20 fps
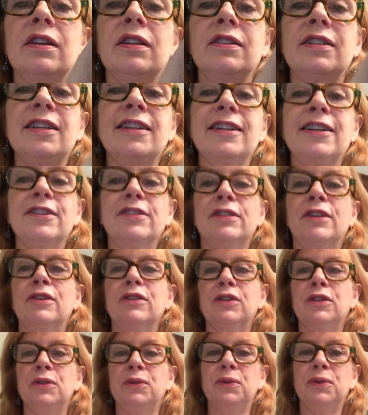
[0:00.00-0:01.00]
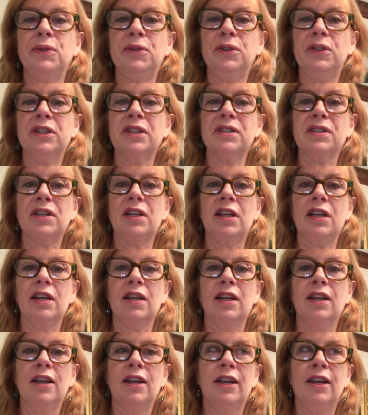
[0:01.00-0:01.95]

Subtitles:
Doesn't that sound cool? It's like